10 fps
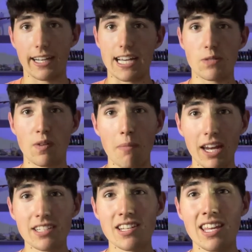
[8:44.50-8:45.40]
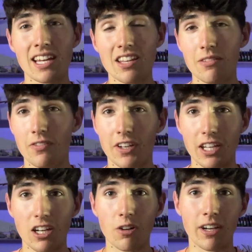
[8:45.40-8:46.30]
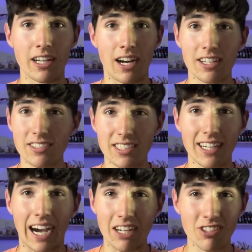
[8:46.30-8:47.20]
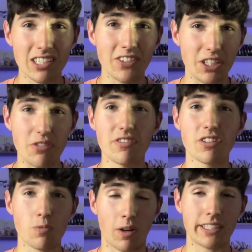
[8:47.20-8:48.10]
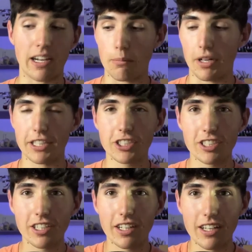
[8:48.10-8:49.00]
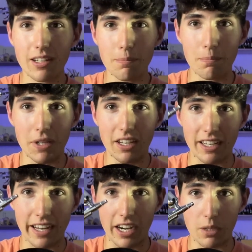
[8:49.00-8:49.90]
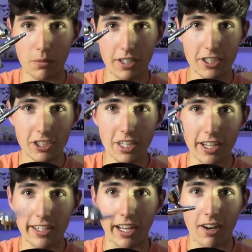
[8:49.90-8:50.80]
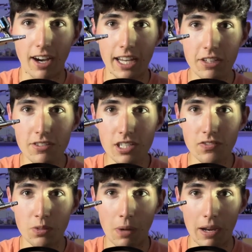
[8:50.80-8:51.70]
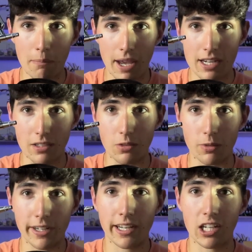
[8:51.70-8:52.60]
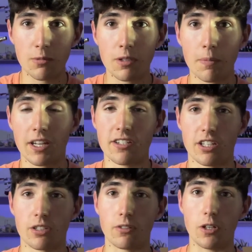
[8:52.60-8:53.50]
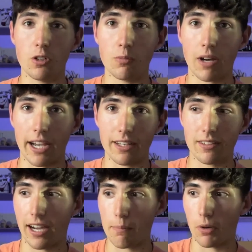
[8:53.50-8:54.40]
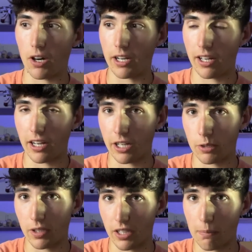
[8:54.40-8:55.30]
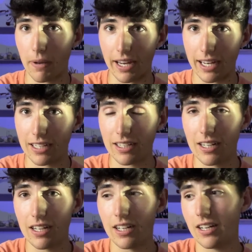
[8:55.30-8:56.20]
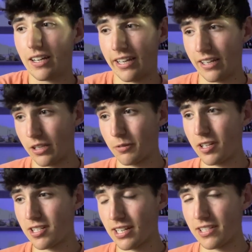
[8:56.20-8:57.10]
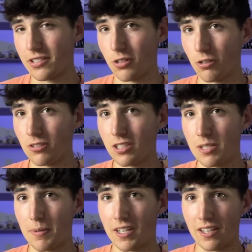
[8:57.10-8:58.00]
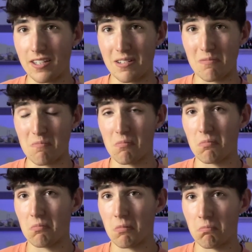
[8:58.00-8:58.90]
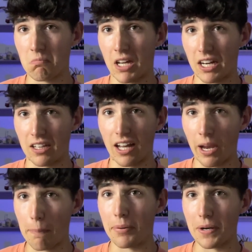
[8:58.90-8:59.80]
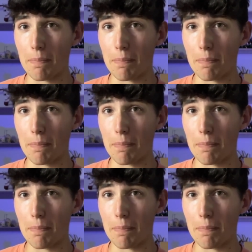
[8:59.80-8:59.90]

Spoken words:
guys, we made it to the end of the video, and honestly I don't even use this one that much, being an airbrush. Now I use this for my Mandalorian helmet because the chrome, I bought an acrylic paint, and the reason I don't is because, not gonna lie, I'm pretty